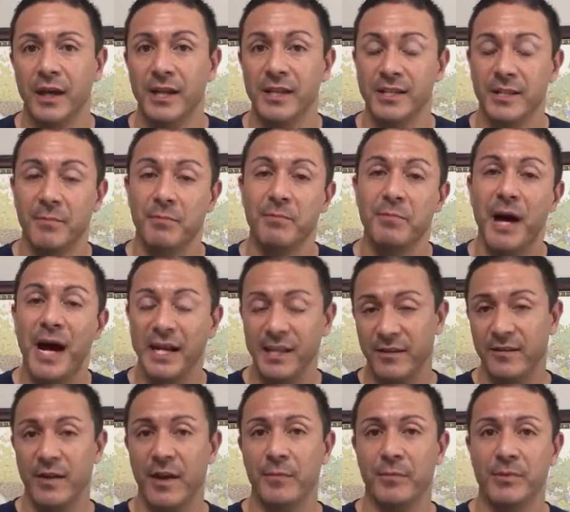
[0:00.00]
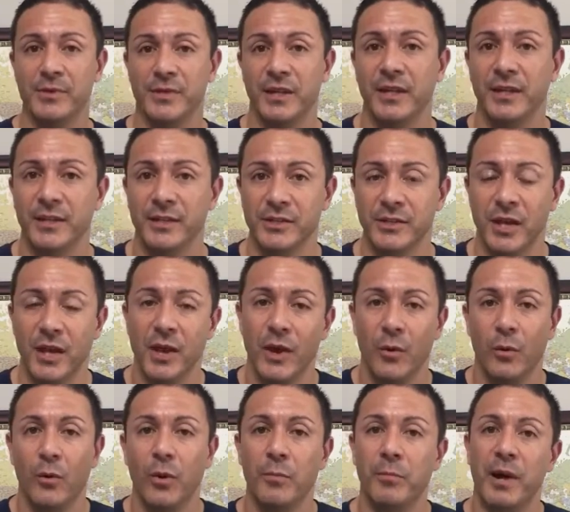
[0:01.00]
Is it body fat percentage?
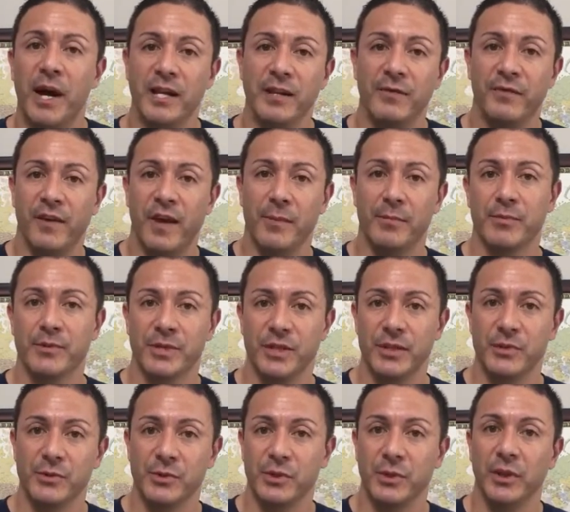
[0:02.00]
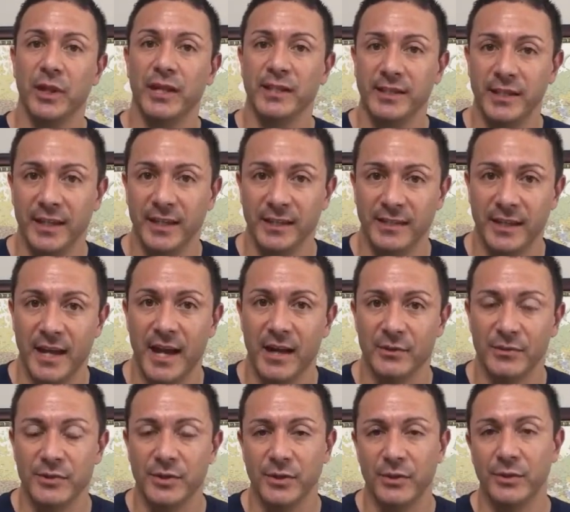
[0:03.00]
What body fat percentage would you like to get
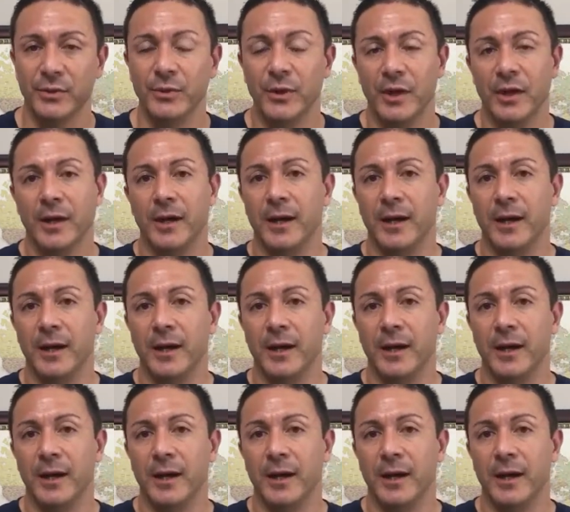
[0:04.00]
down to?